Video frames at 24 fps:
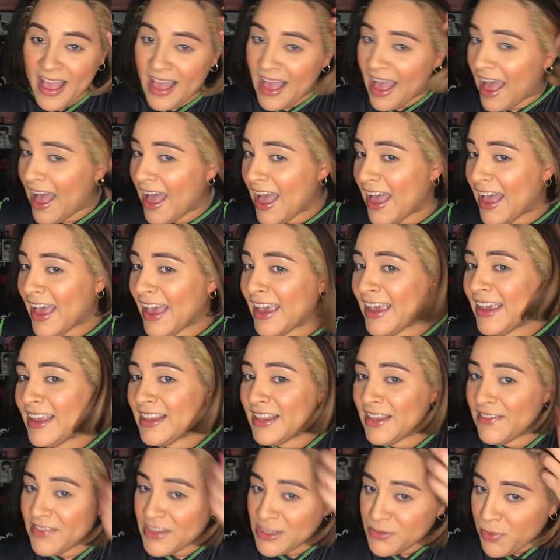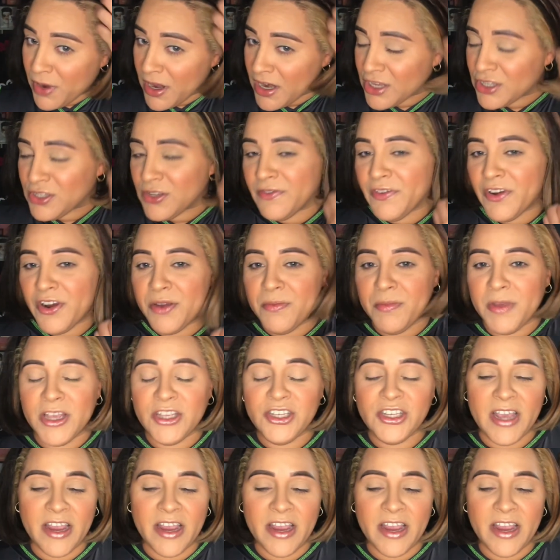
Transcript: I love this product so very much.